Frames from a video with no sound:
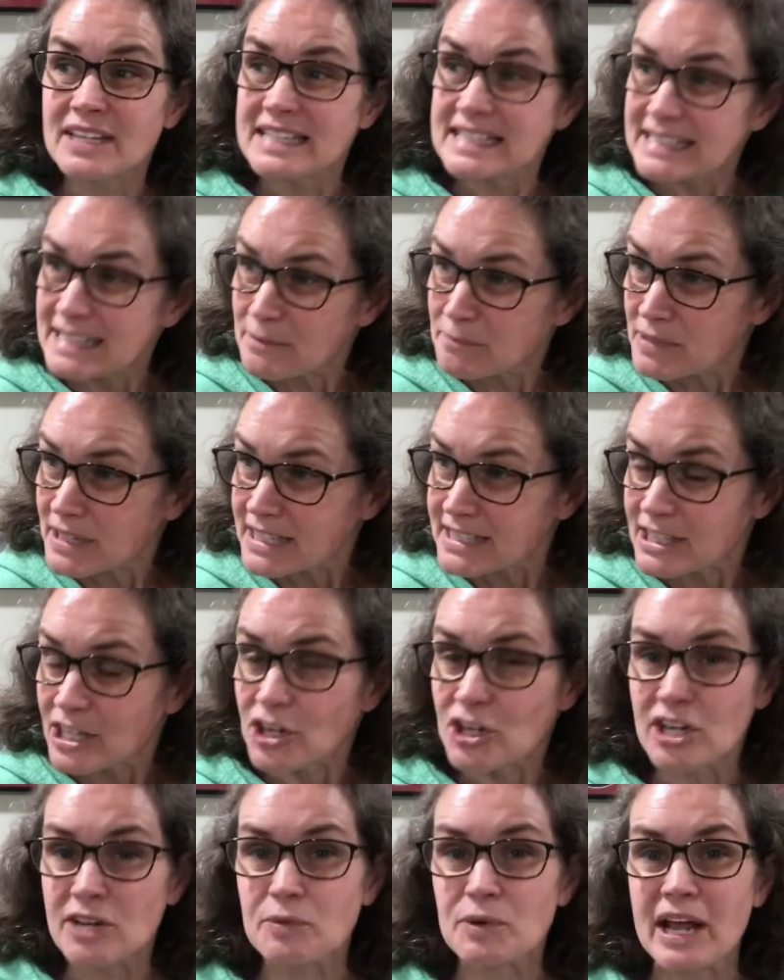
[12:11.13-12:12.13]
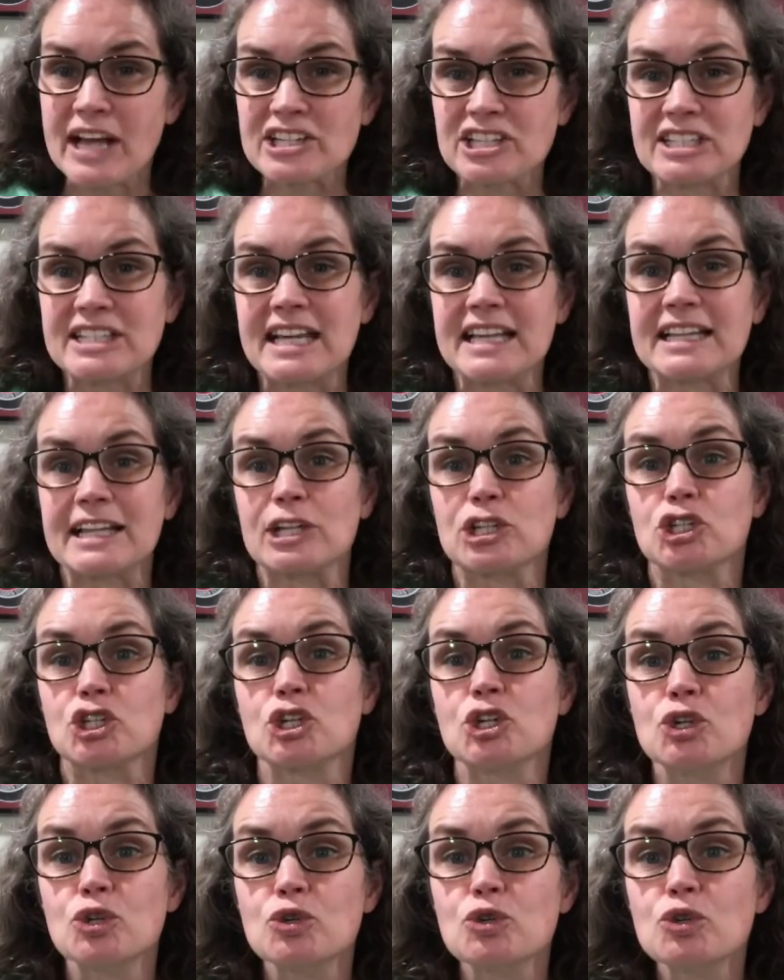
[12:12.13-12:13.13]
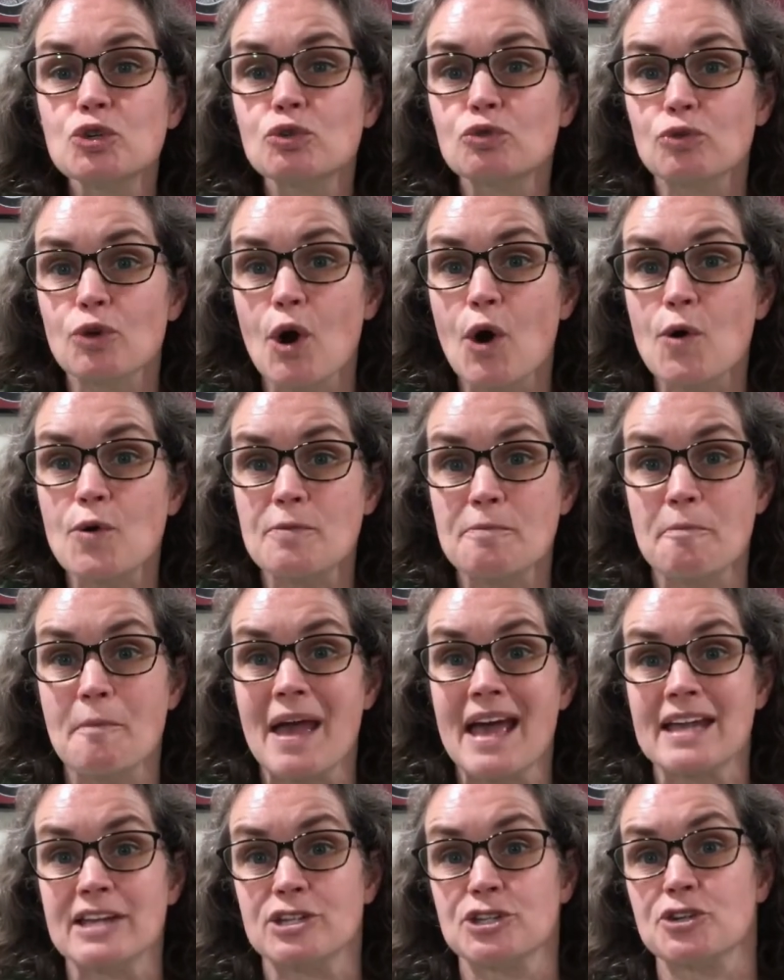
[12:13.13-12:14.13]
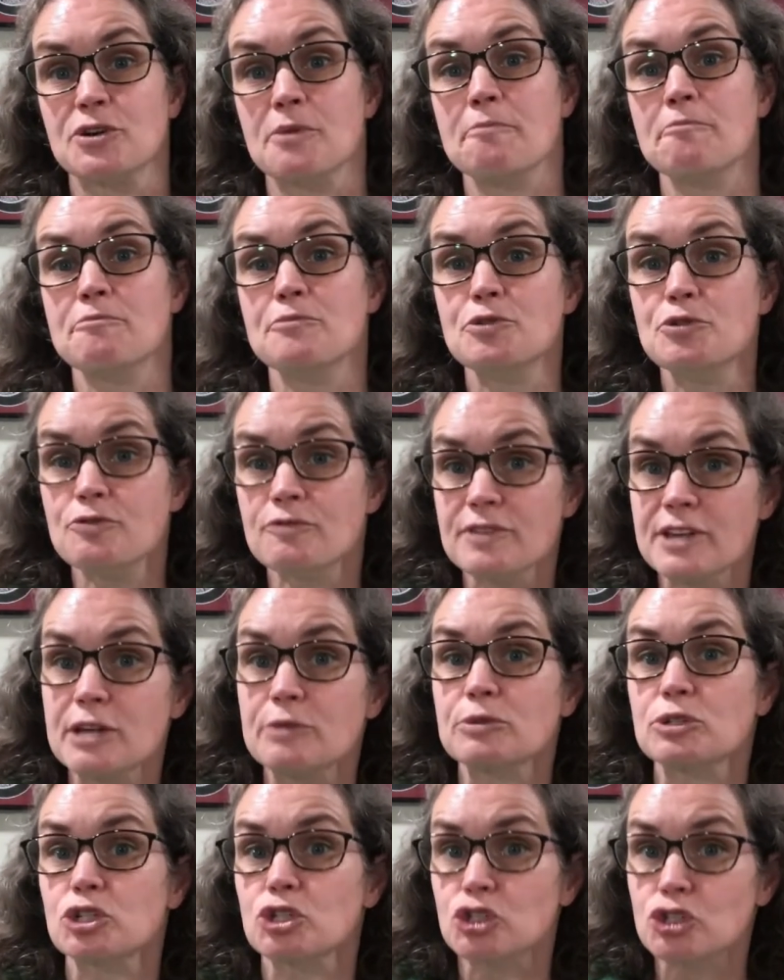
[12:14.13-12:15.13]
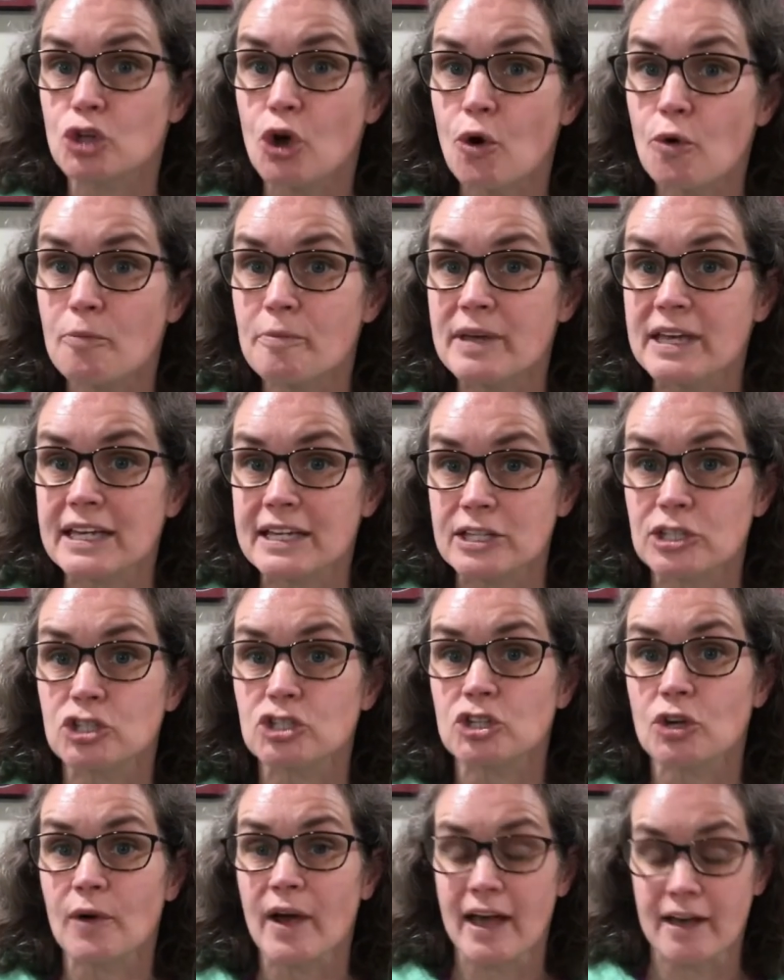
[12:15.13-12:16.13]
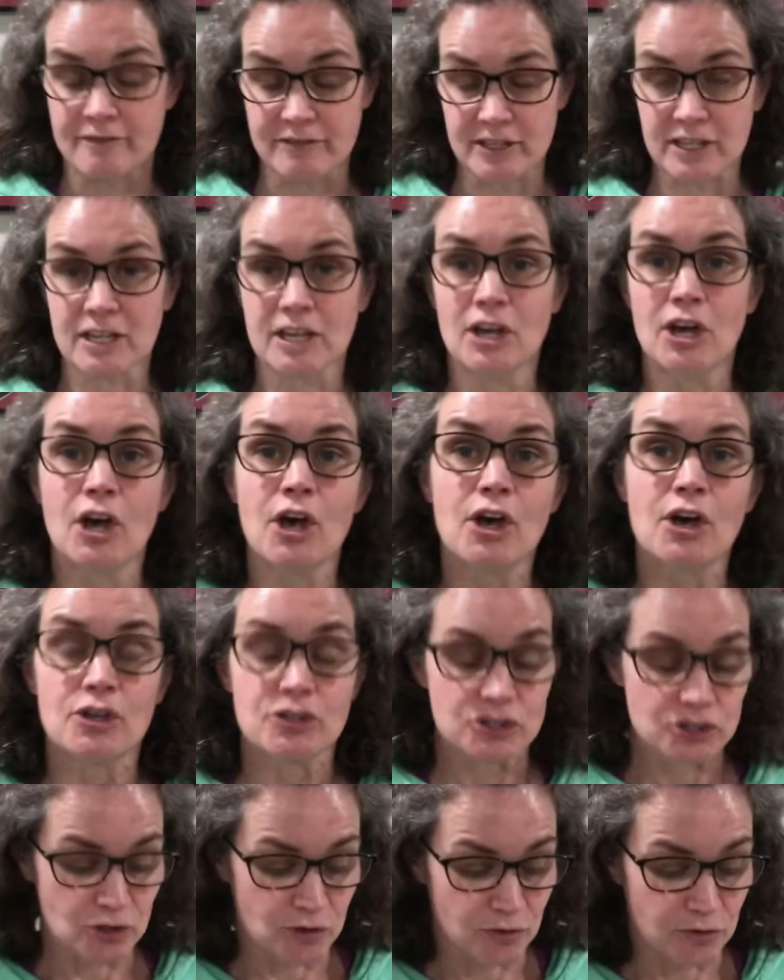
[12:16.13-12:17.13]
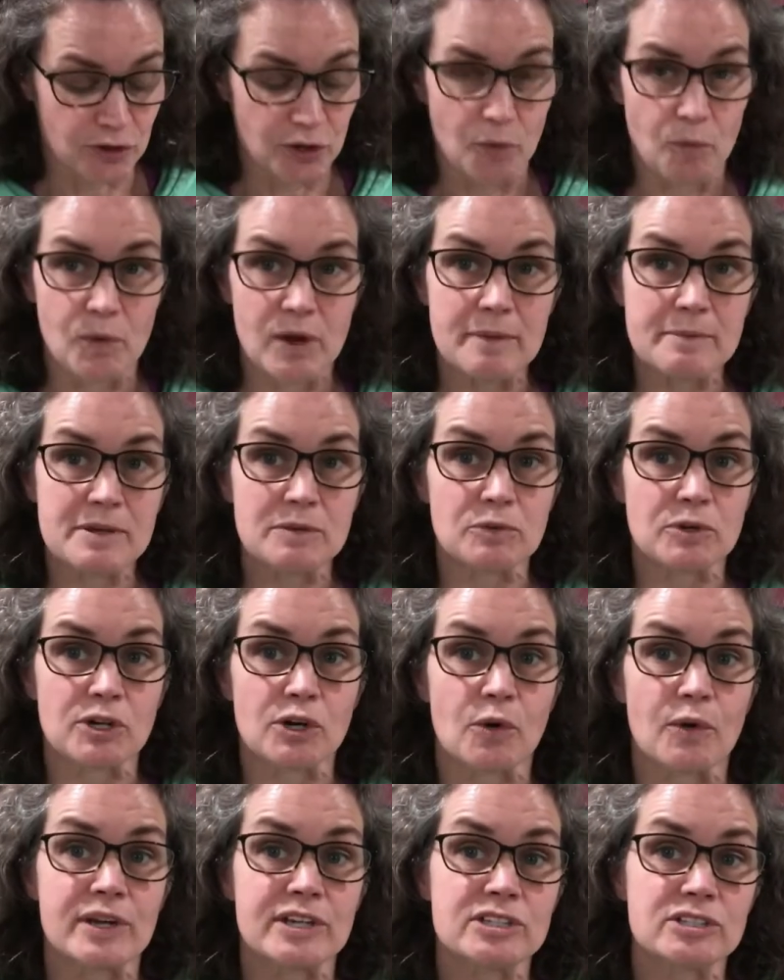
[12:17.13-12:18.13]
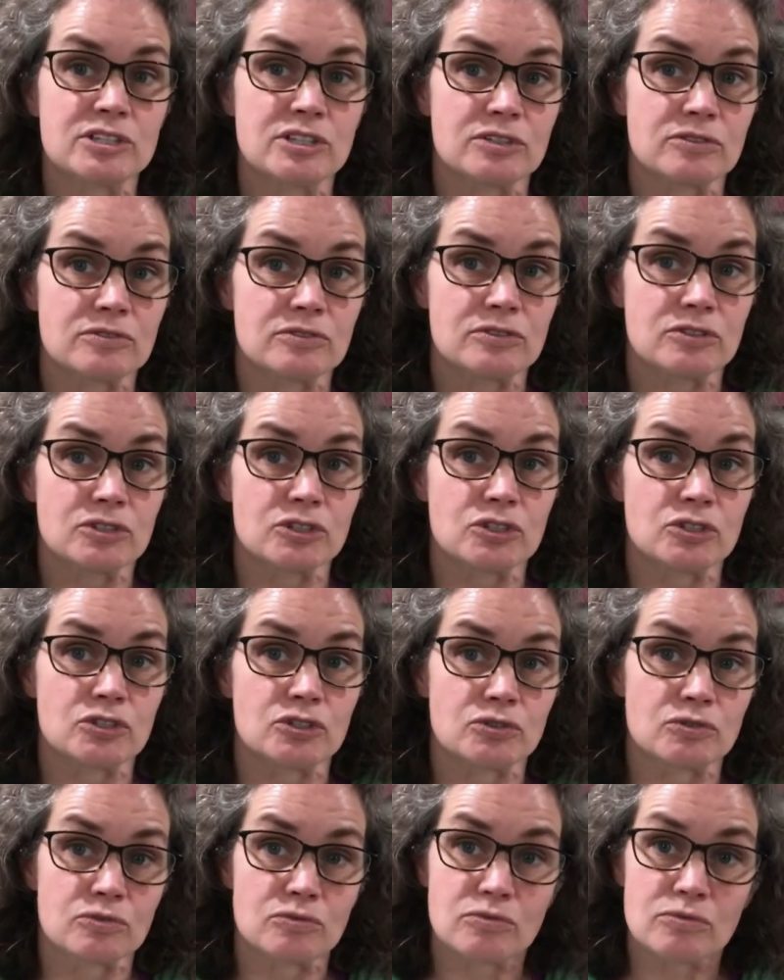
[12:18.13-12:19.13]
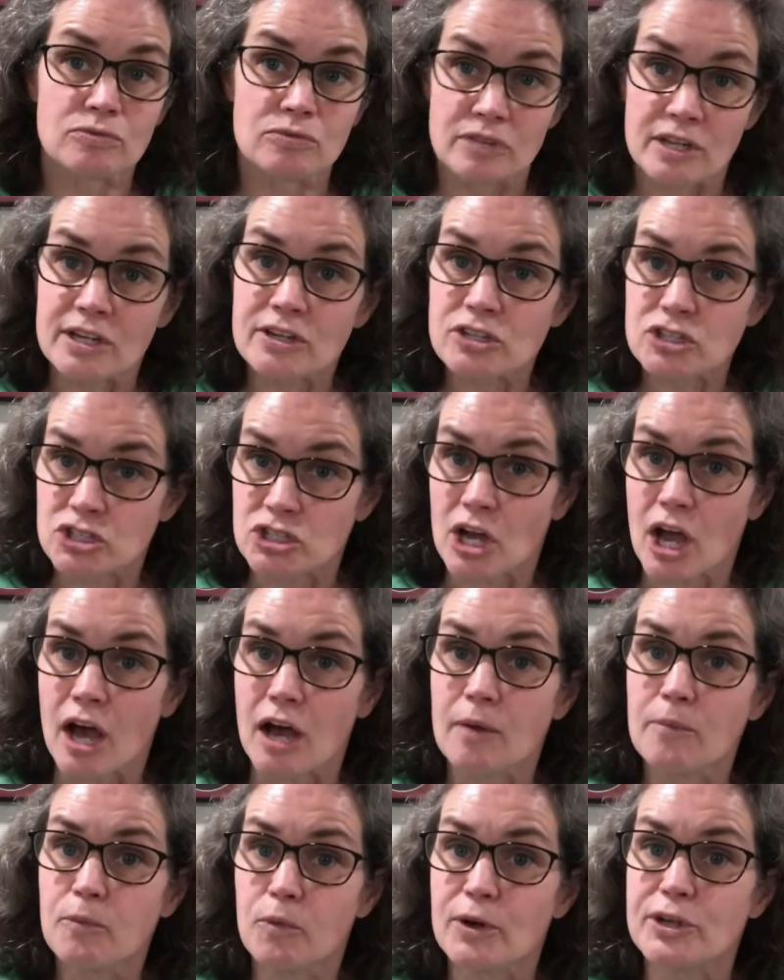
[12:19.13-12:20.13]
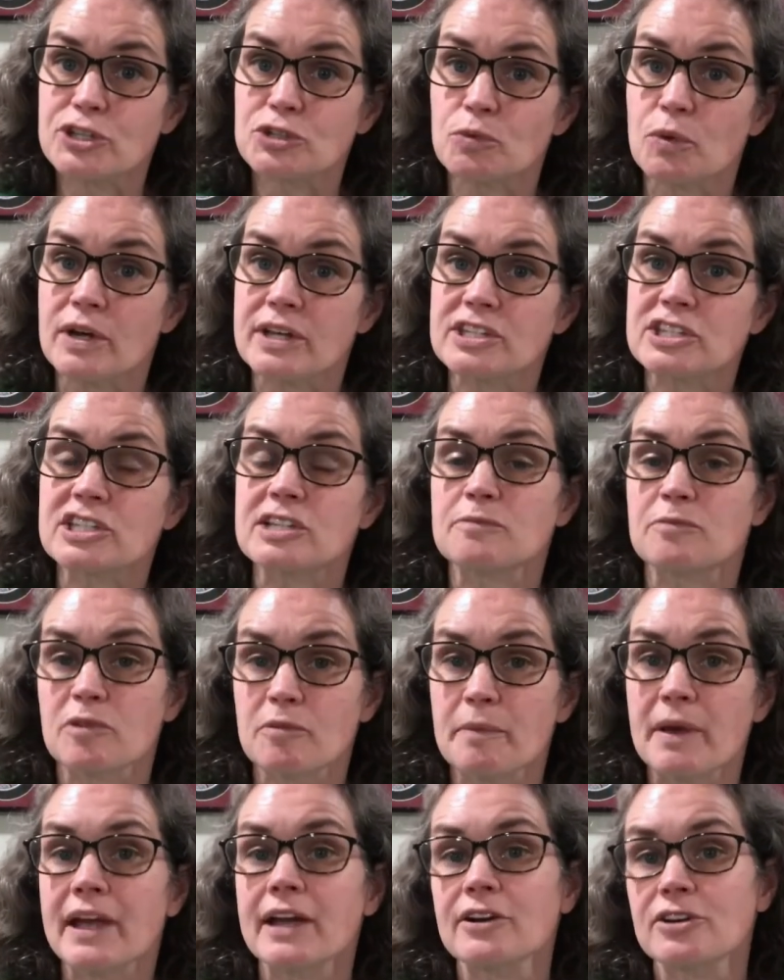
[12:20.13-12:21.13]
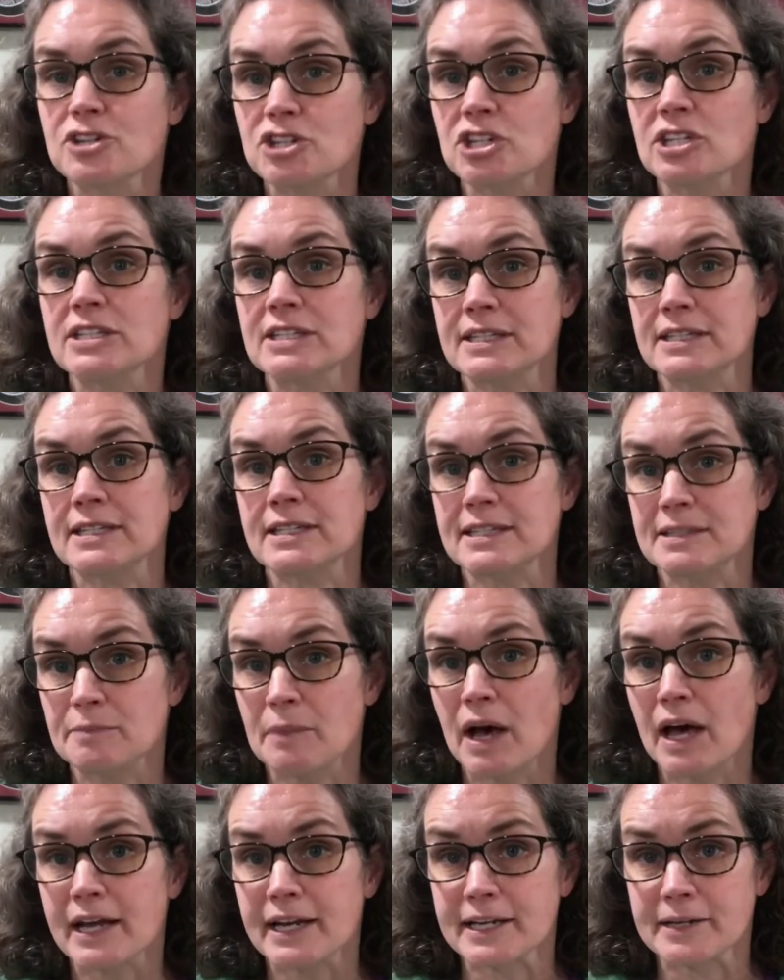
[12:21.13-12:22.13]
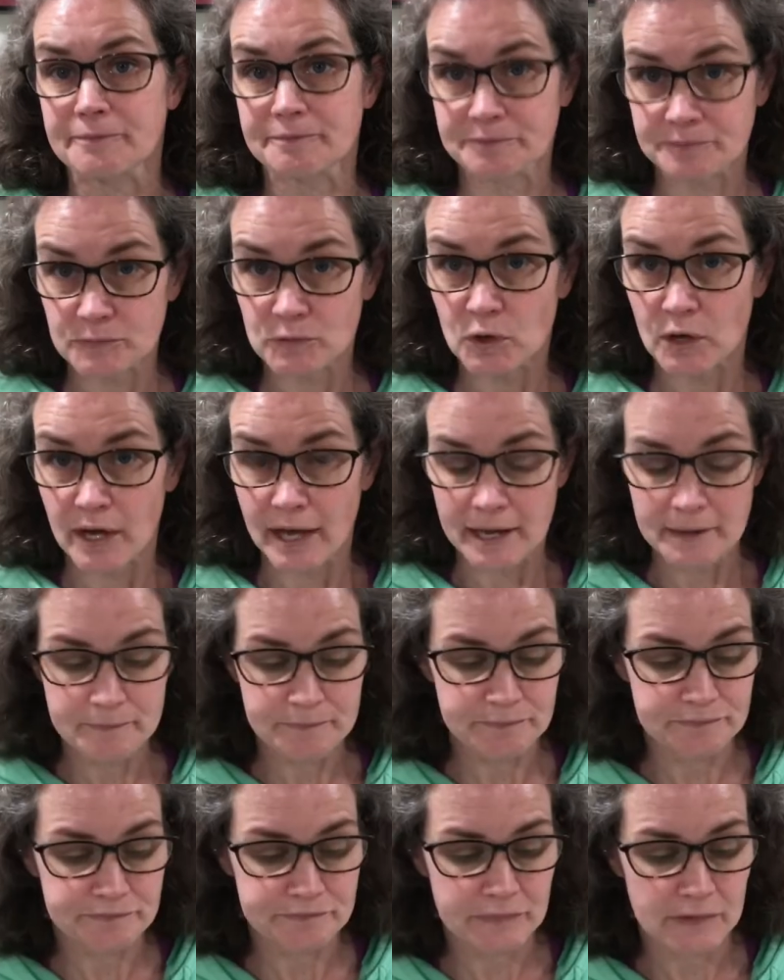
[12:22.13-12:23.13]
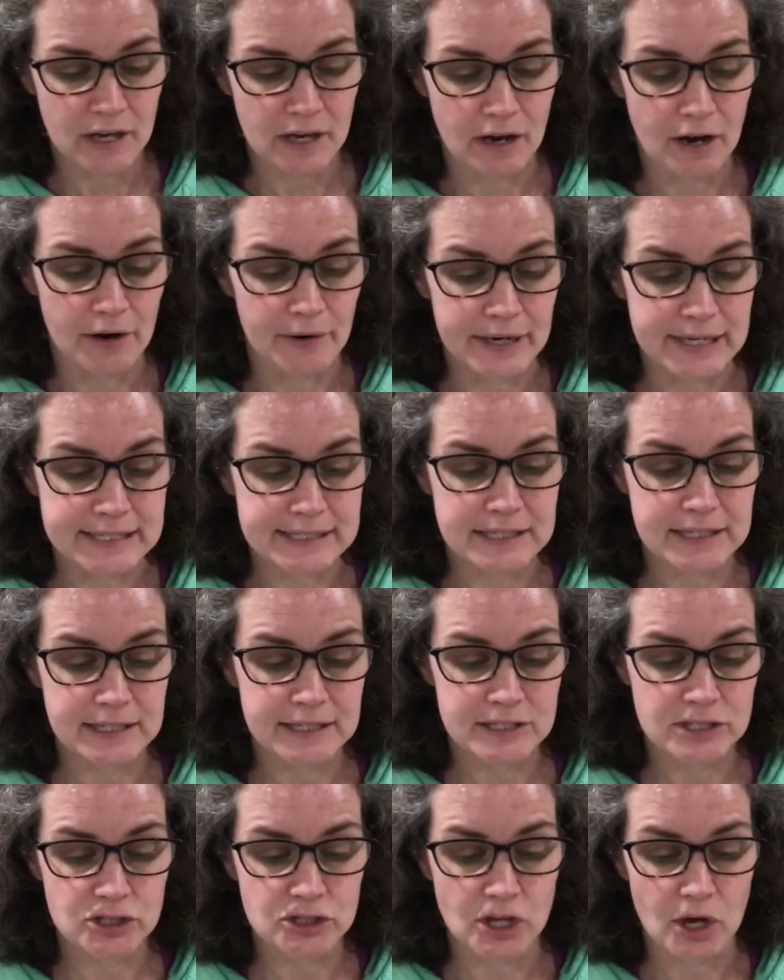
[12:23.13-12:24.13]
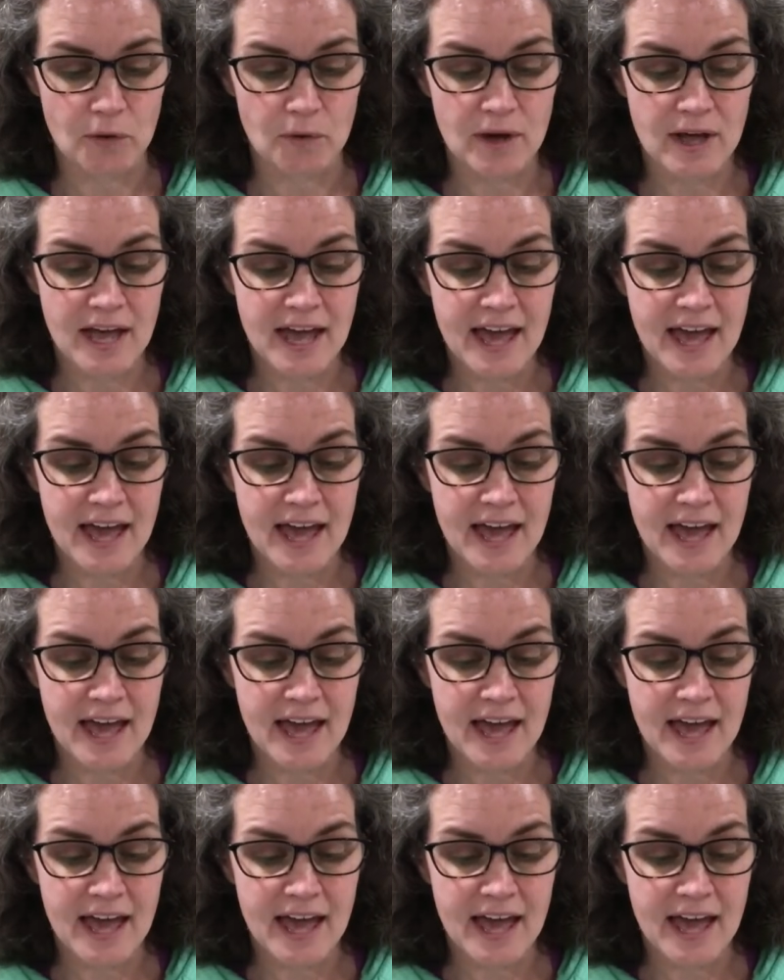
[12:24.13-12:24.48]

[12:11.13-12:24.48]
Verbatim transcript: someplace I heard it would actually take like two grown men to move it. It was so big and so heavy. So the women were going to, to do their job, which was to prepare Jesus' body. Okay? All right. So